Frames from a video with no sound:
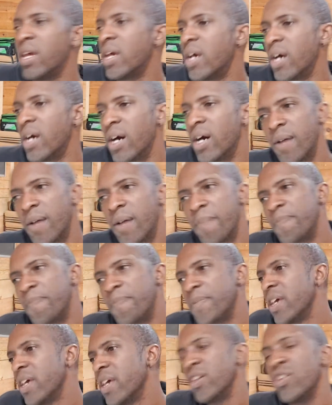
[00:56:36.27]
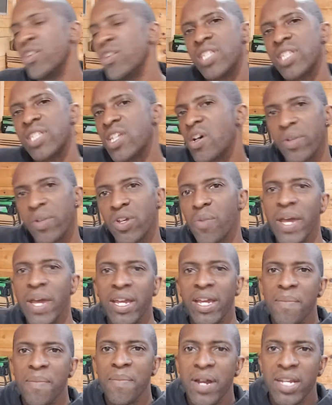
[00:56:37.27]
Um, you're
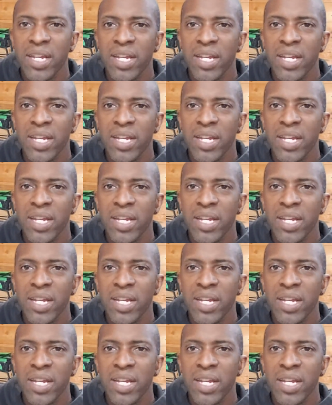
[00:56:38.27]
making money.